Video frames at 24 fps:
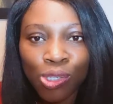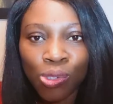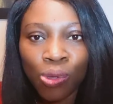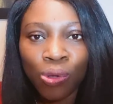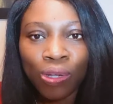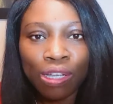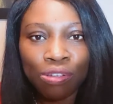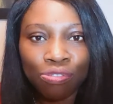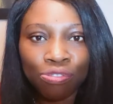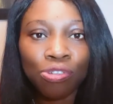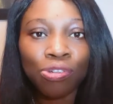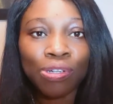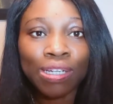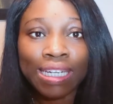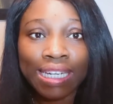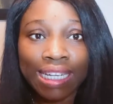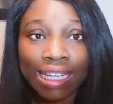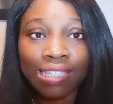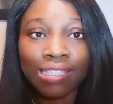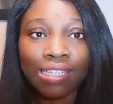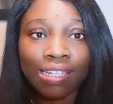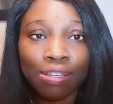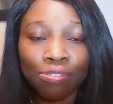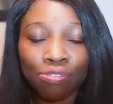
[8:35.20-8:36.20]
So if
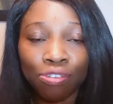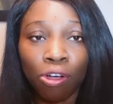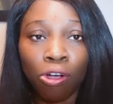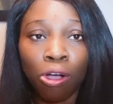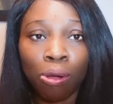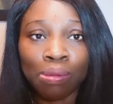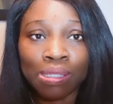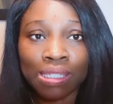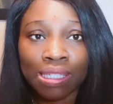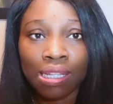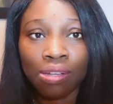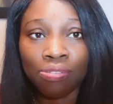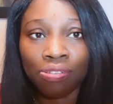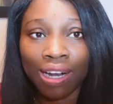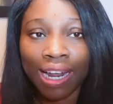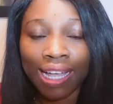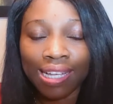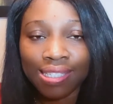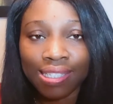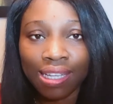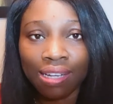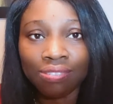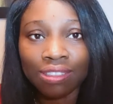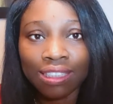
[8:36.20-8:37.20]
you're coming to stay for
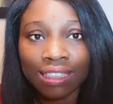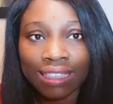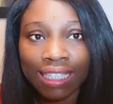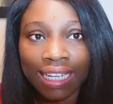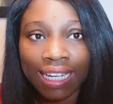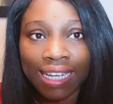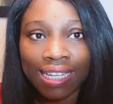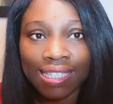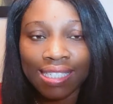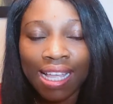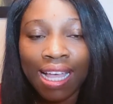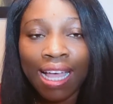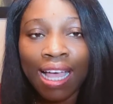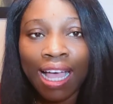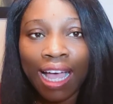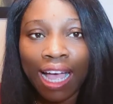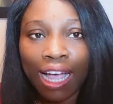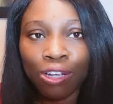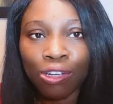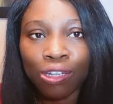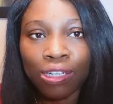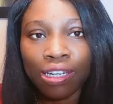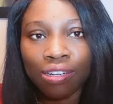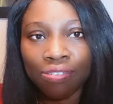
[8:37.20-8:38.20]
like 7 days
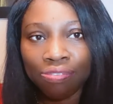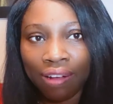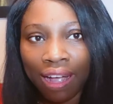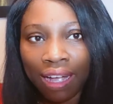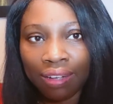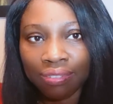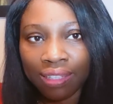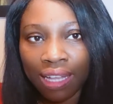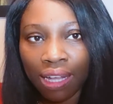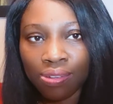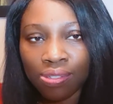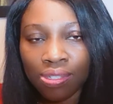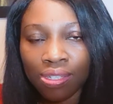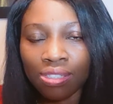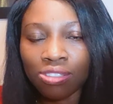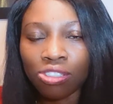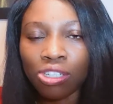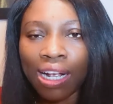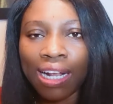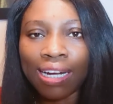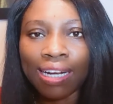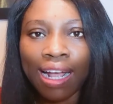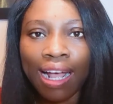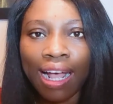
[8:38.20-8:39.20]
and you need 5,000,
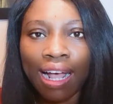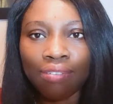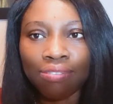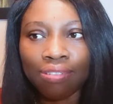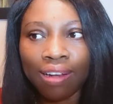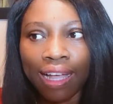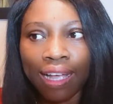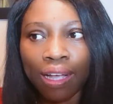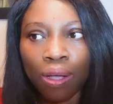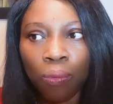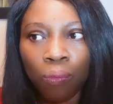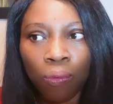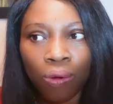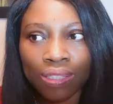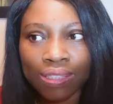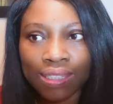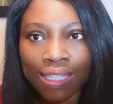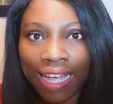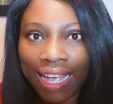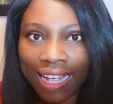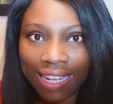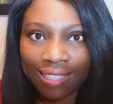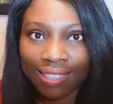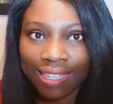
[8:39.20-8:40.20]
try and have like
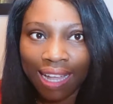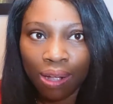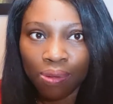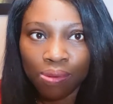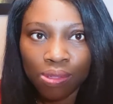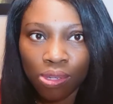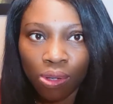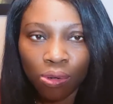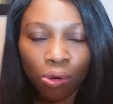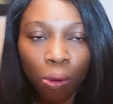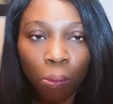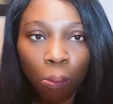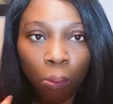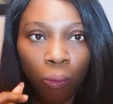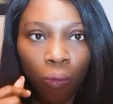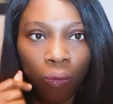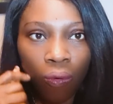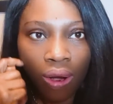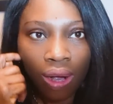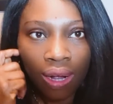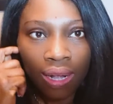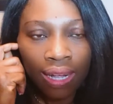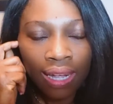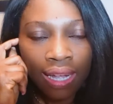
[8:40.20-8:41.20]
8,000 or
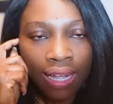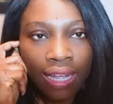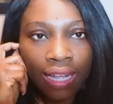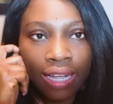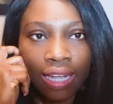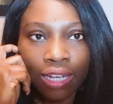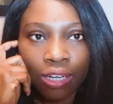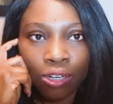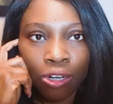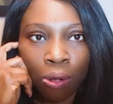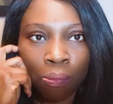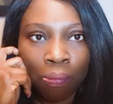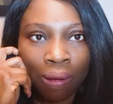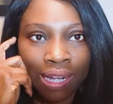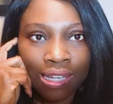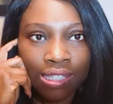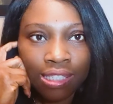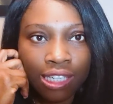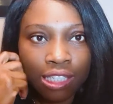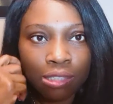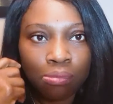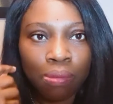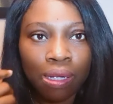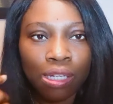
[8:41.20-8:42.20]
more in your bank
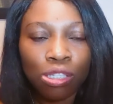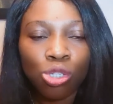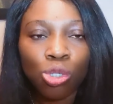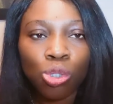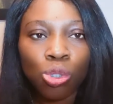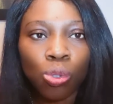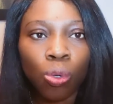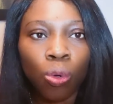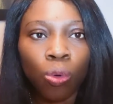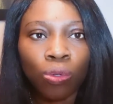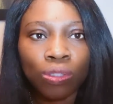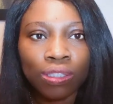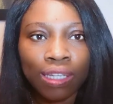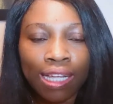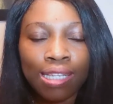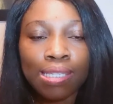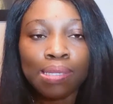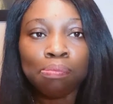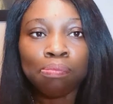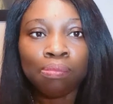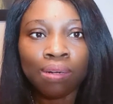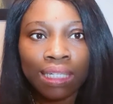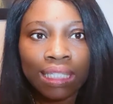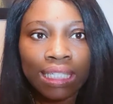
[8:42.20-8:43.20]
statement. So
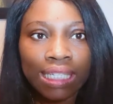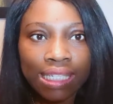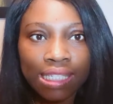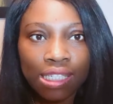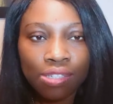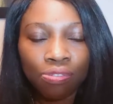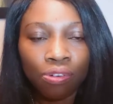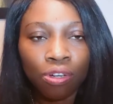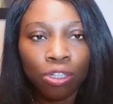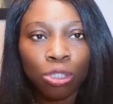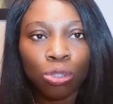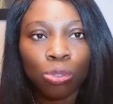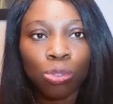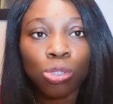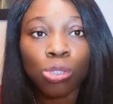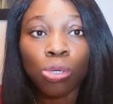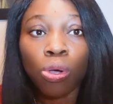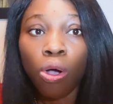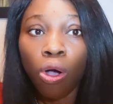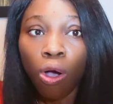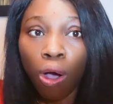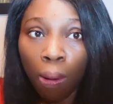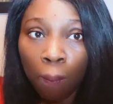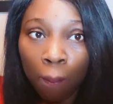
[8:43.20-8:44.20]
there's monies for you to
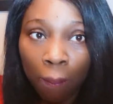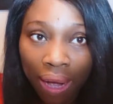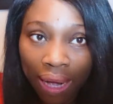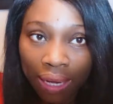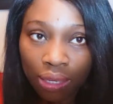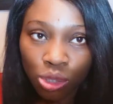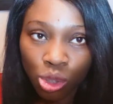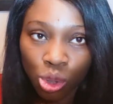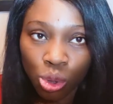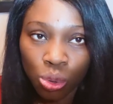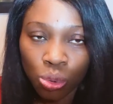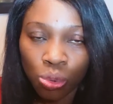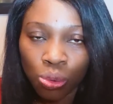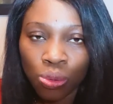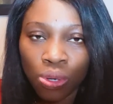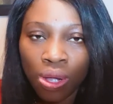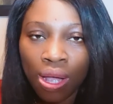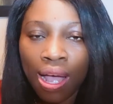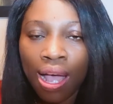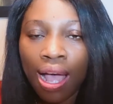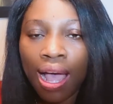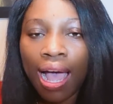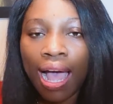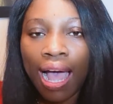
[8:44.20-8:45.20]
come back to
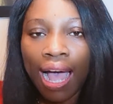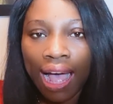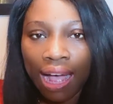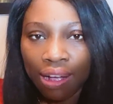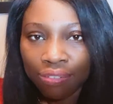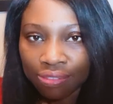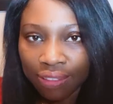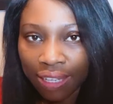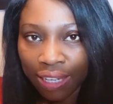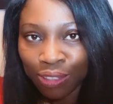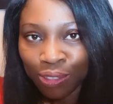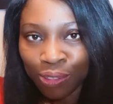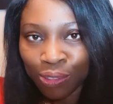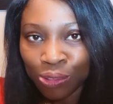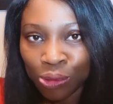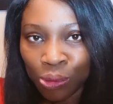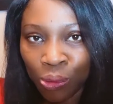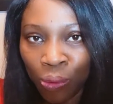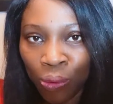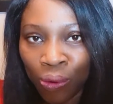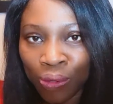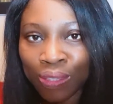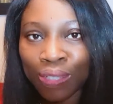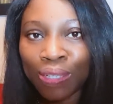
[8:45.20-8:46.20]
after you're
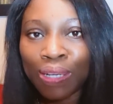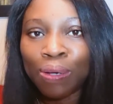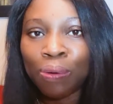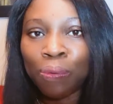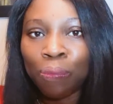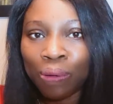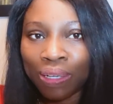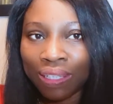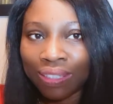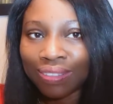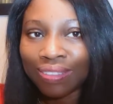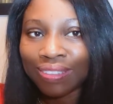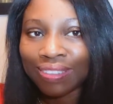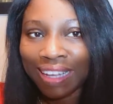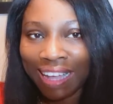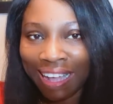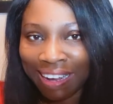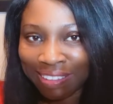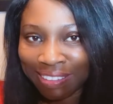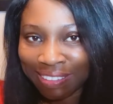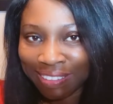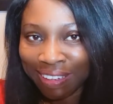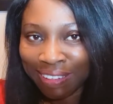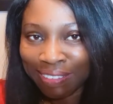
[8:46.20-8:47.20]
done with
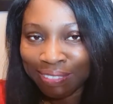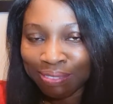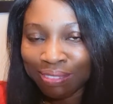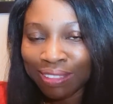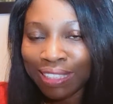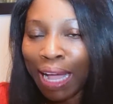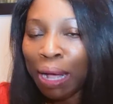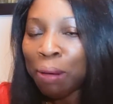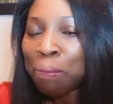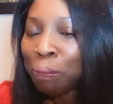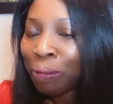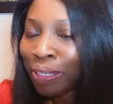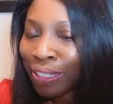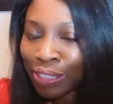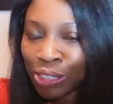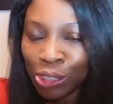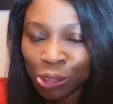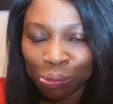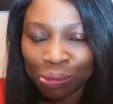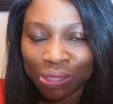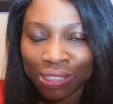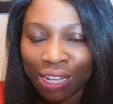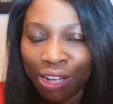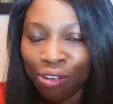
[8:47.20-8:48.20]
Canada. That money
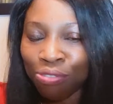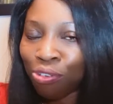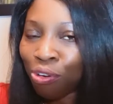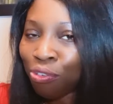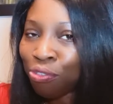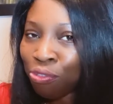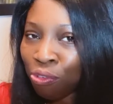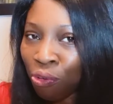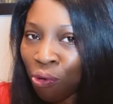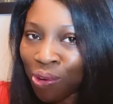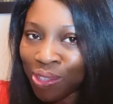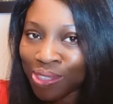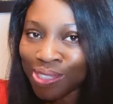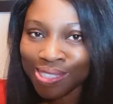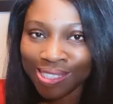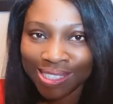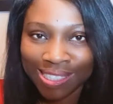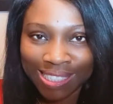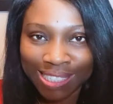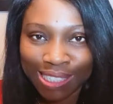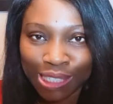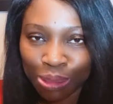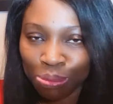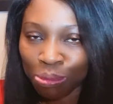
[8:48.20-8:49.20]
should be there for 4 to
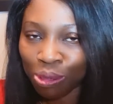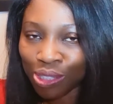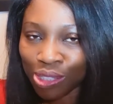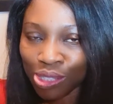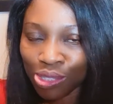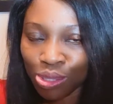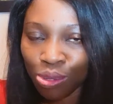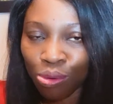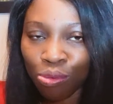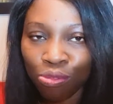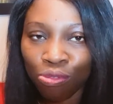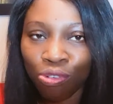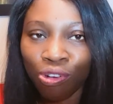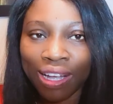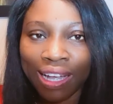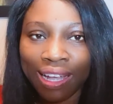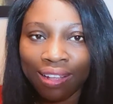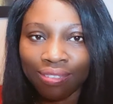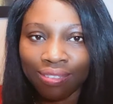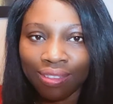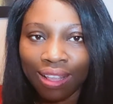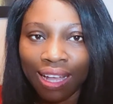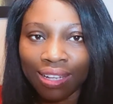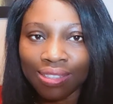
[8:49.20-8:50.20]
6 months. Don't
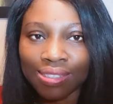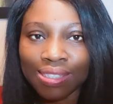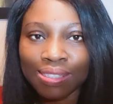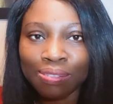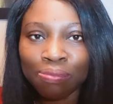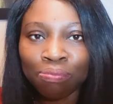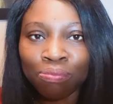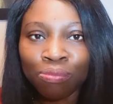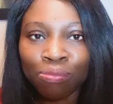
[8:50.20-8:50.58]
forget that.